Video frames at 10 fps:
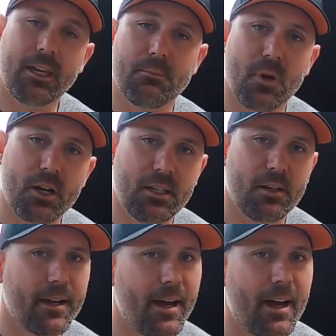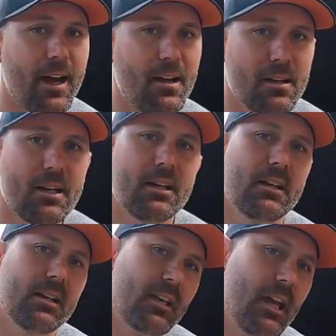keep modding your car,
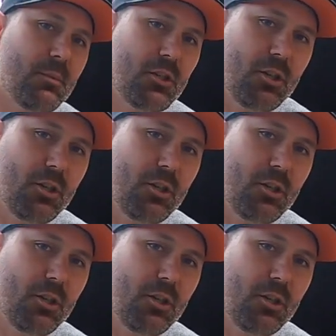keep